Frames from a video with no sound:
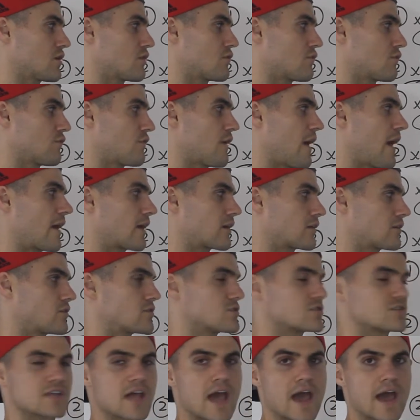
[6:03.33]
there
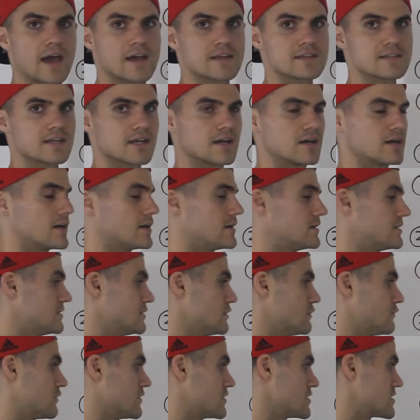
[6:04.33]
factors as a
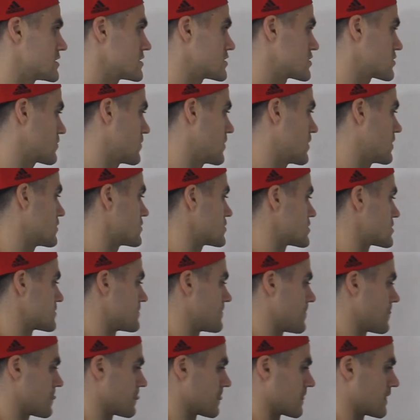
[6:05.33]
difference of squares.
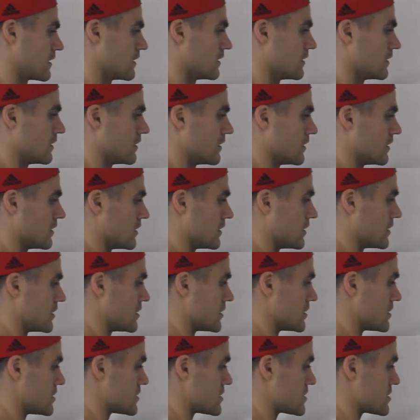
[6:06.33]

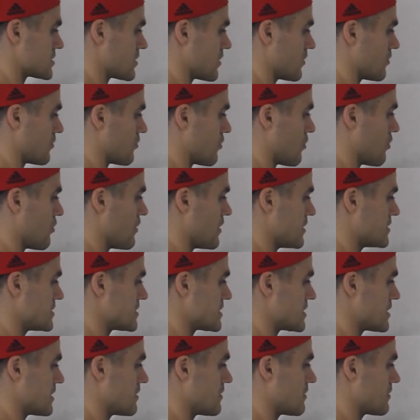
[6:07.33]
So
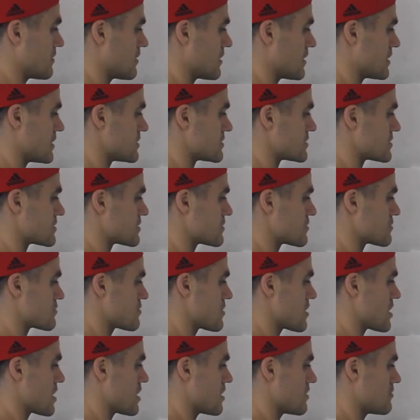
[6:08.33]
this here is
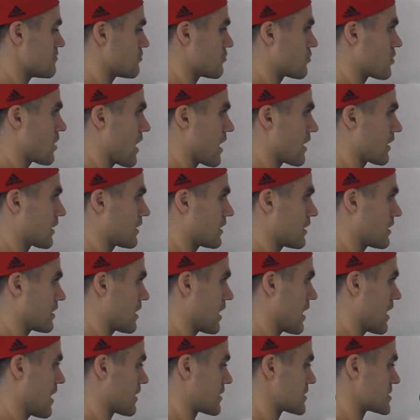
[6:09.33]
3 bracket
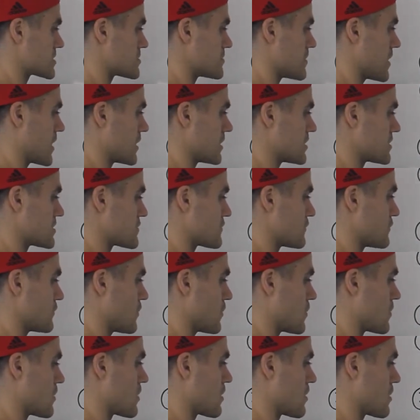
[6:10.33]
x minus
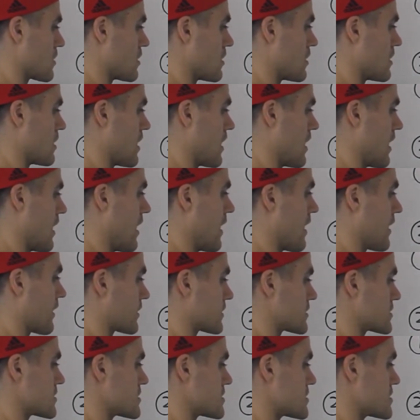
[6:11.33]
4
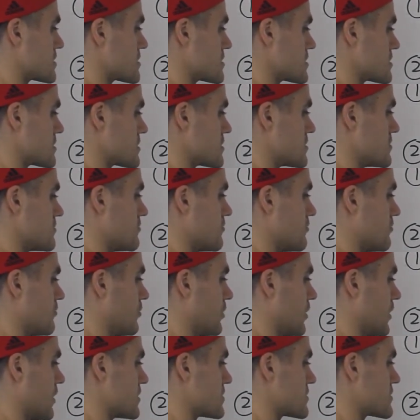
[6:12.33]
x
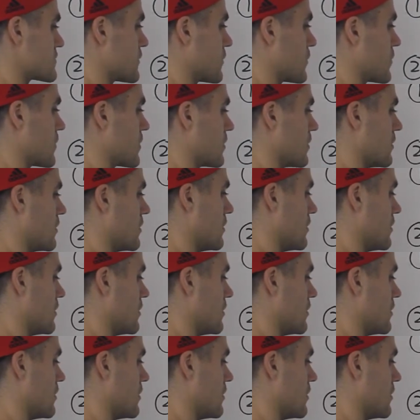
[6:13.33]
plus 4.